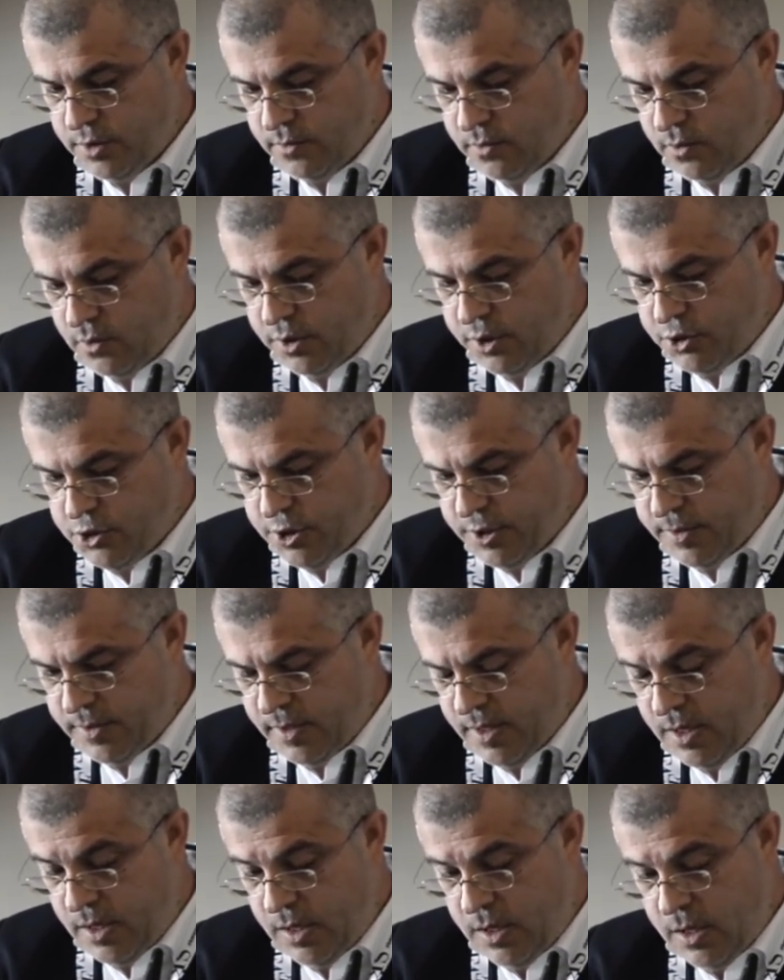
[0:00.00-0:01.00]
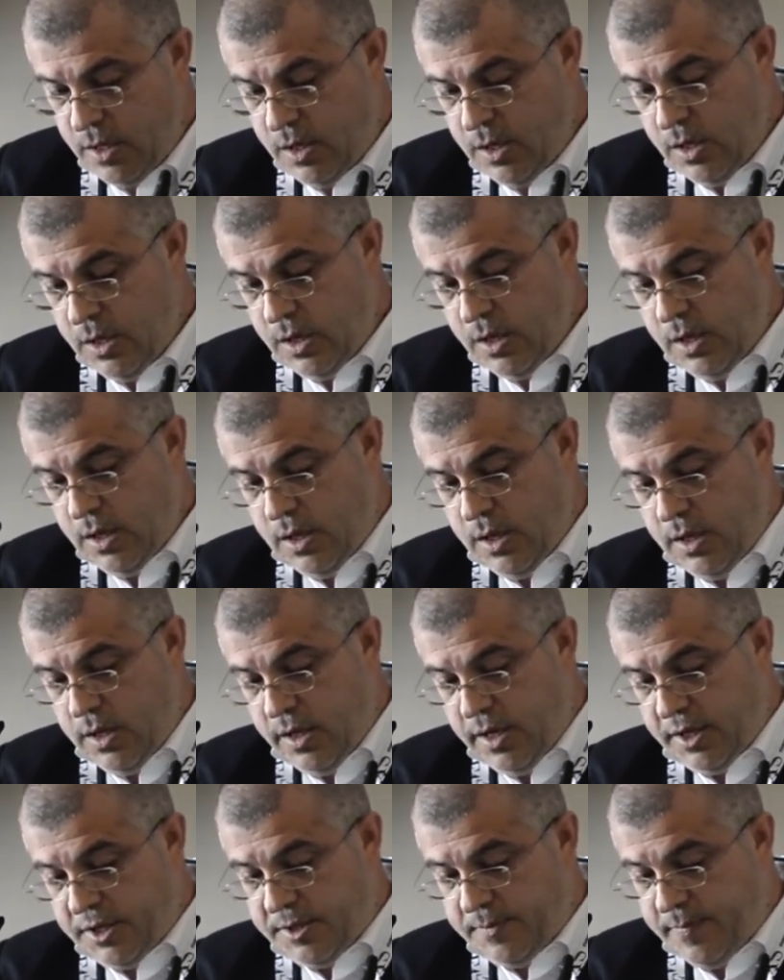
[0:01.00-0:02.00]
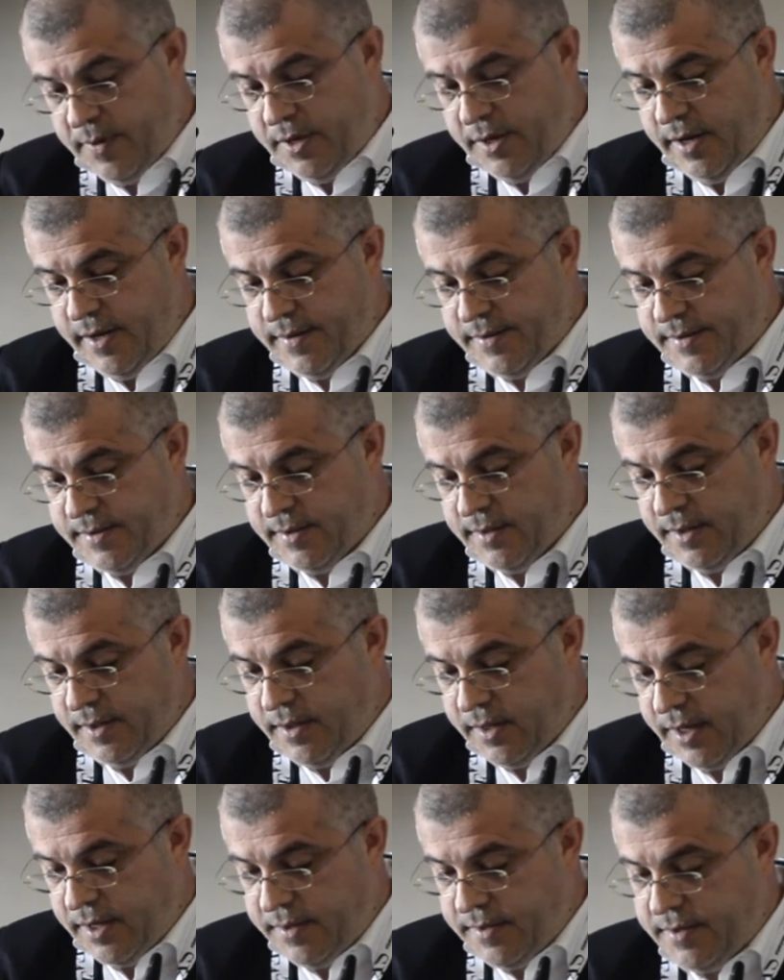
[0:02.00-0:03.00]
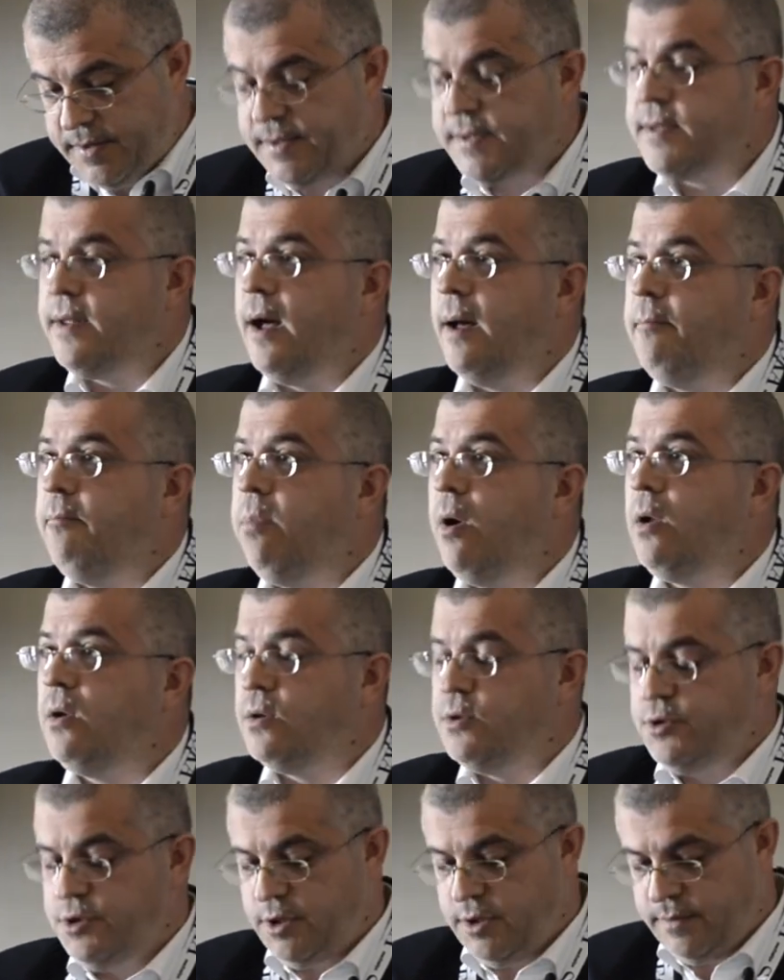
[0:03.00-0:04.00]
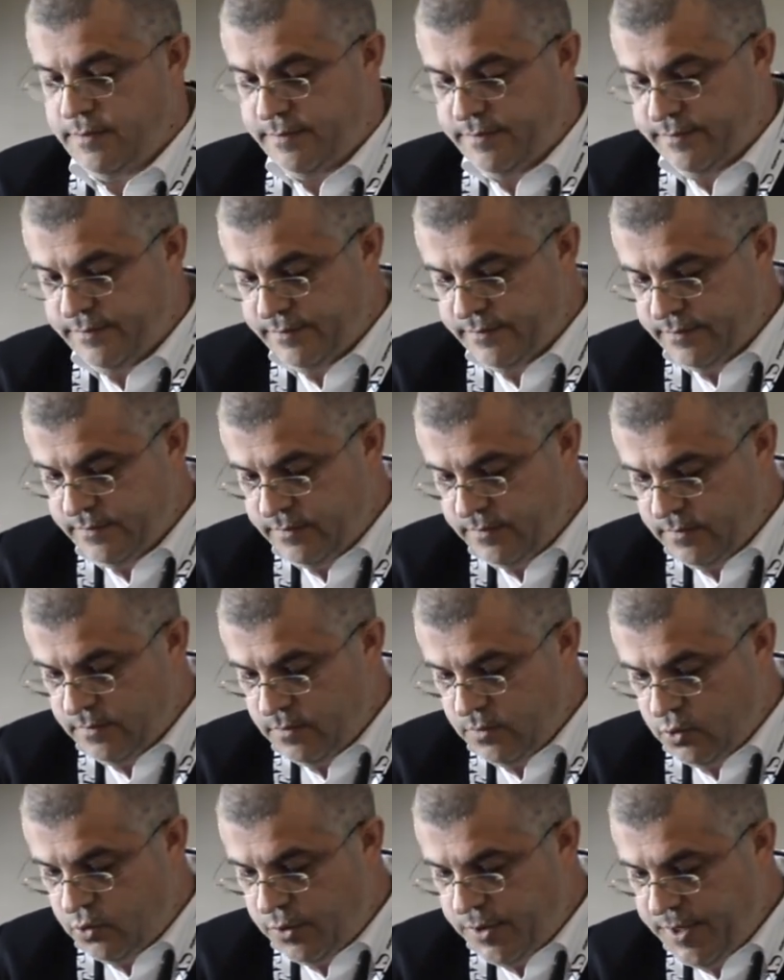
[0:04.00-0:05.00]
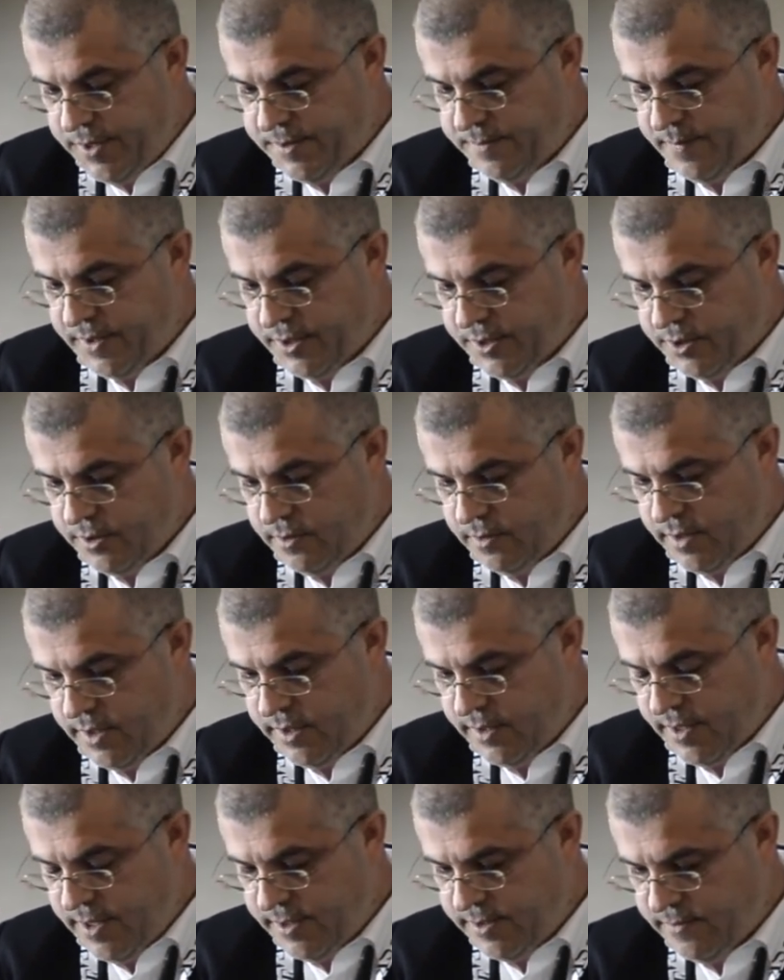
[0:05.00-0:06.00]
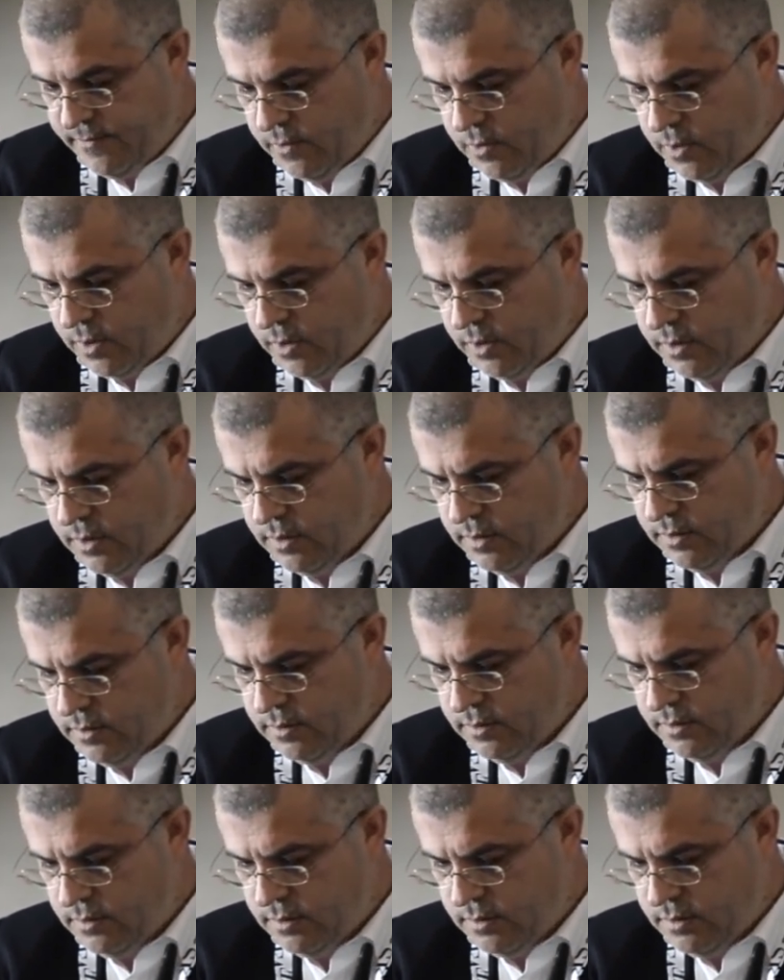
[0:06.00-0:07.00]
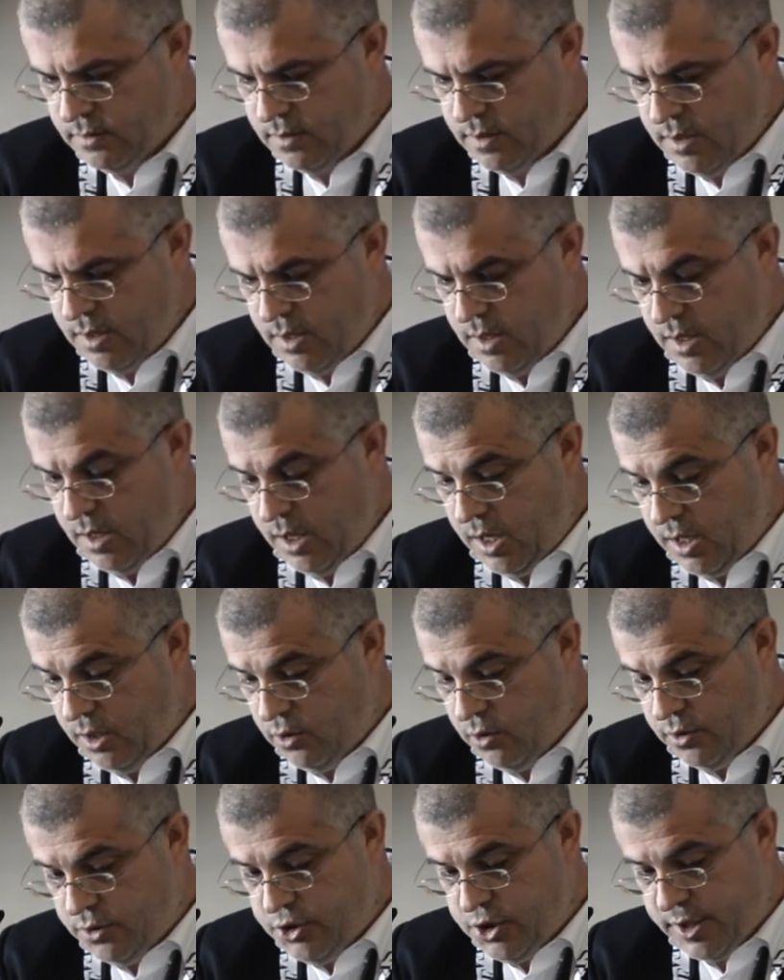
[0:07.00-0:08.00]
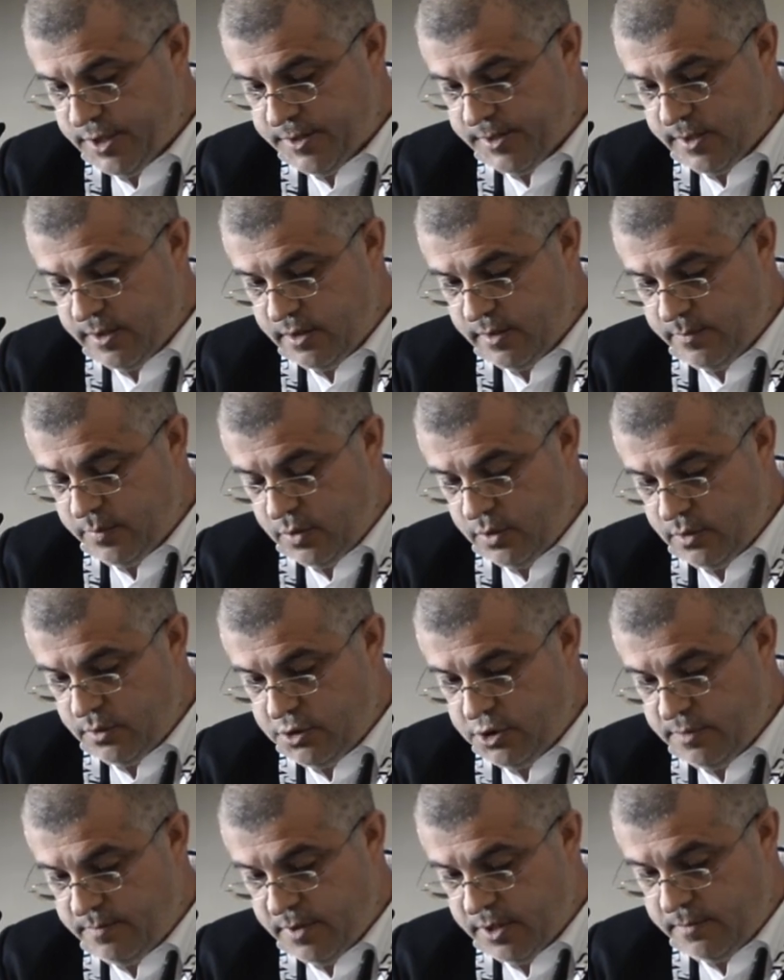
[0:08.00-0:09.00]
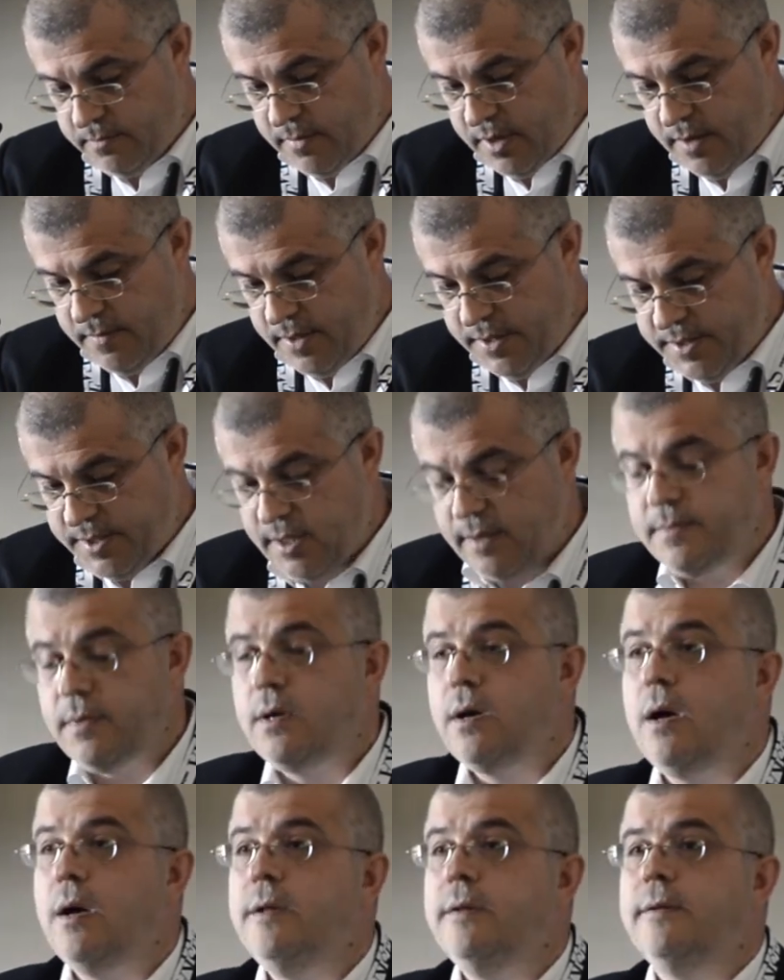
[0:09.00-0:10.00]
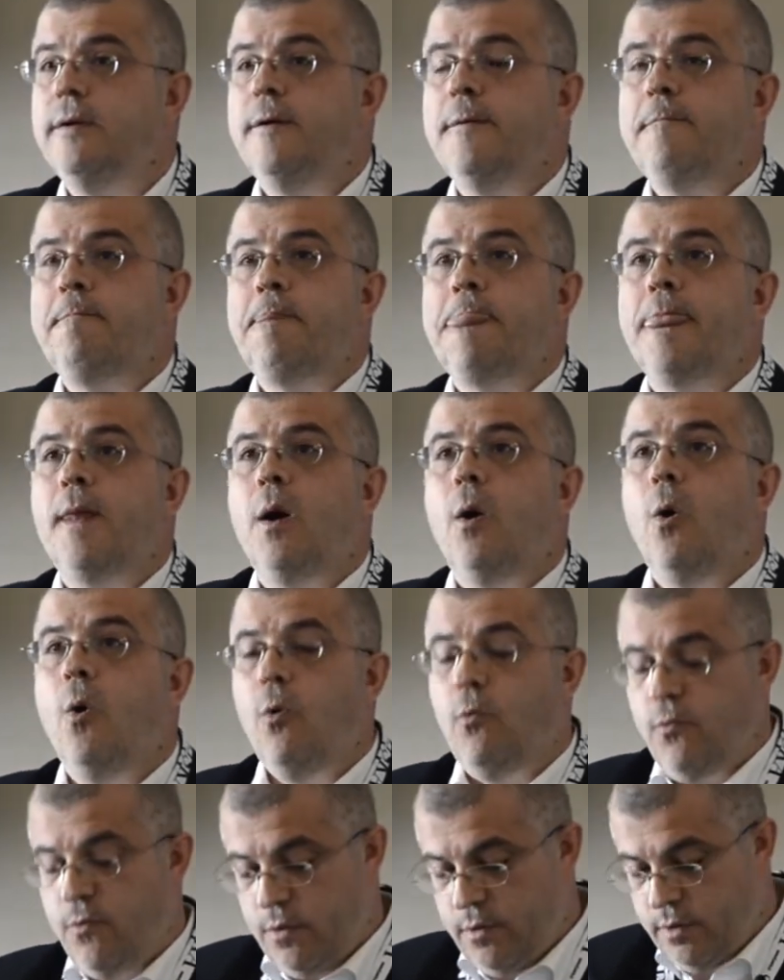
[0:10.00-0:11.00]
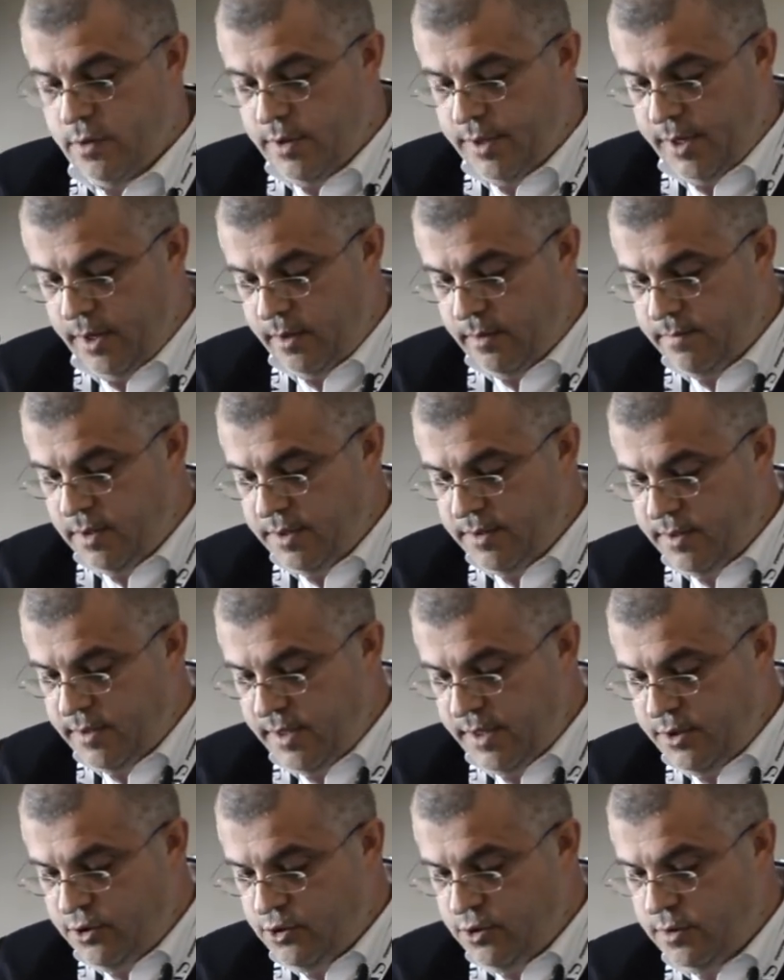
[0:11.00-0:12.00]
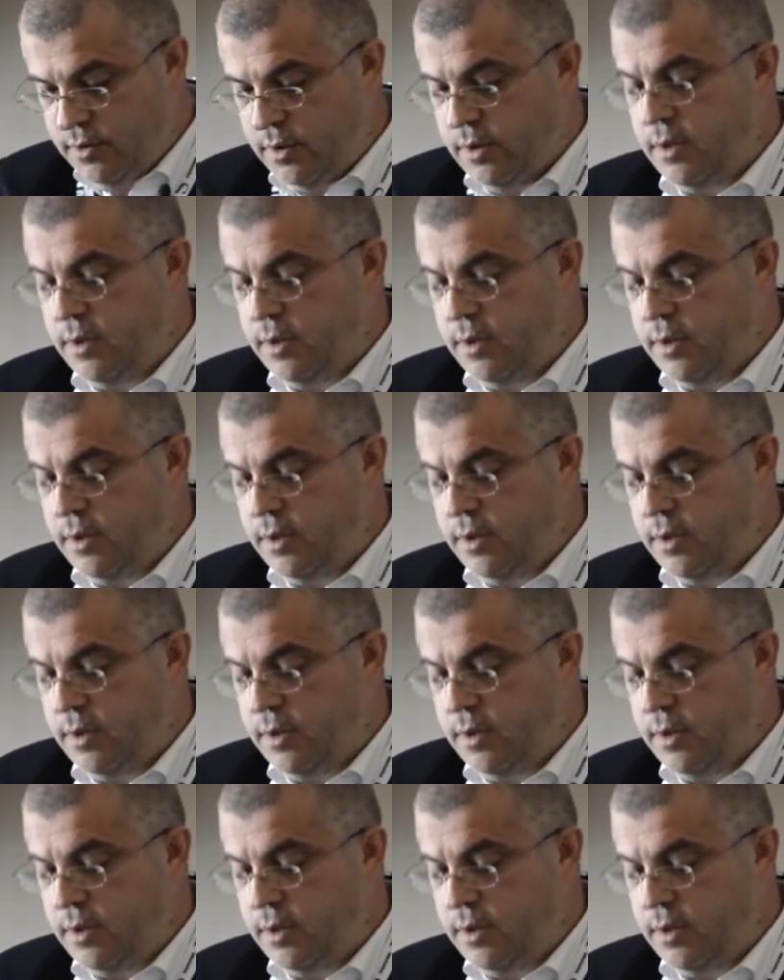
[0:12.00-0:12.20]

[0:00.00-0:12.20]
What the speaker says: Origen experienced the greatest apology to his person and his work. And not just an apology, but maybe some kind of rehabilitation.